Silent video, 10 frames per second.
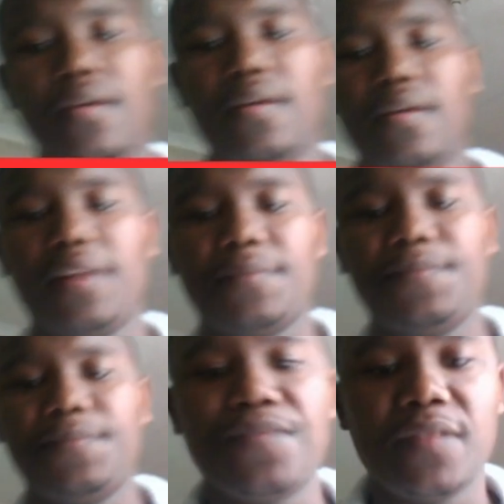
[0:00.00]
right?
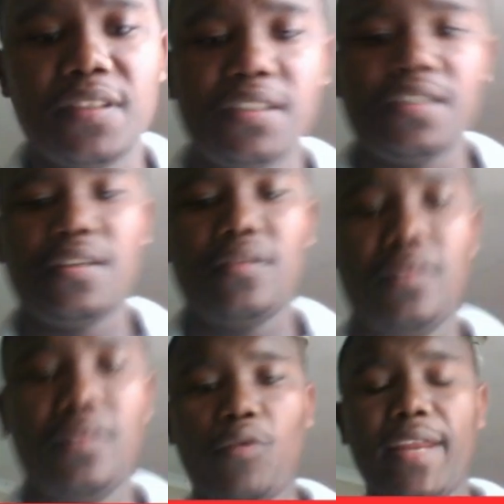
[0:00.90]
The
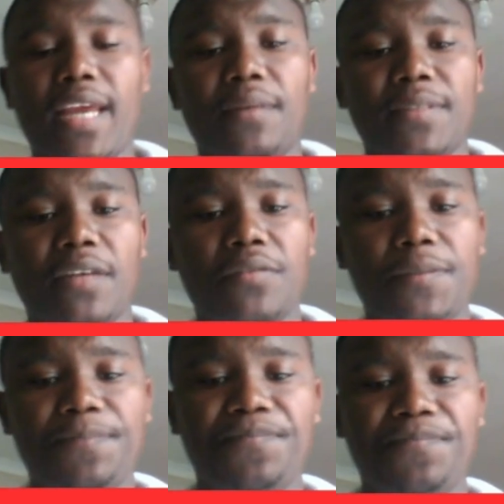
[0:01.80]
queen comes out.
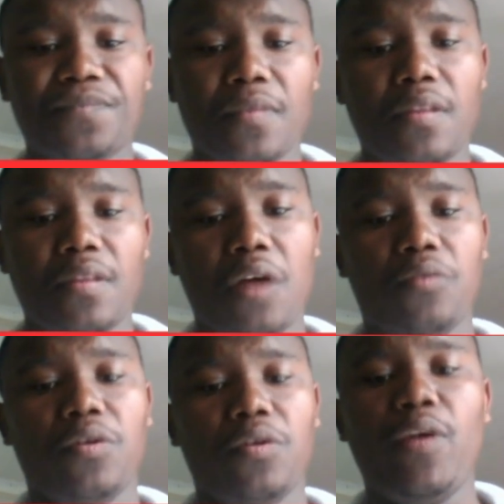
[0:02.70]
Now,
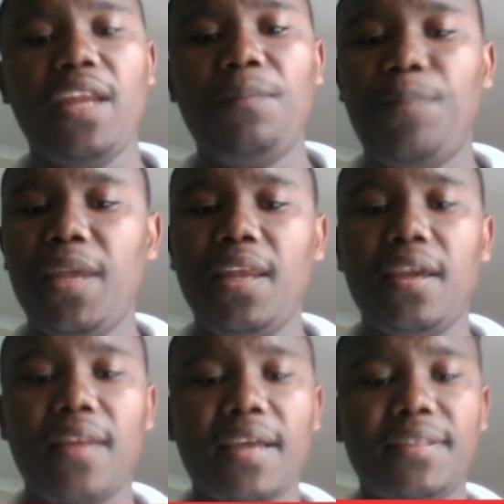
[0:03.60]
the queen pinning
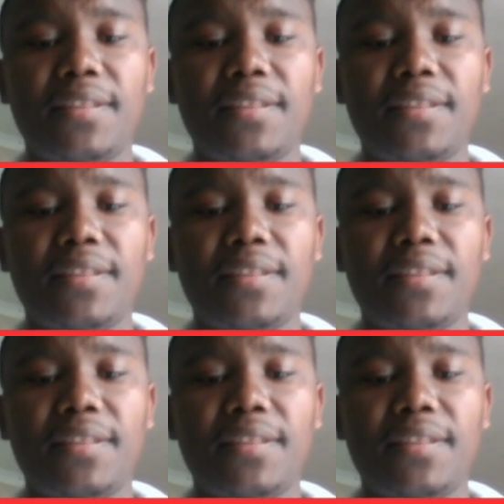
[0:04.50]
that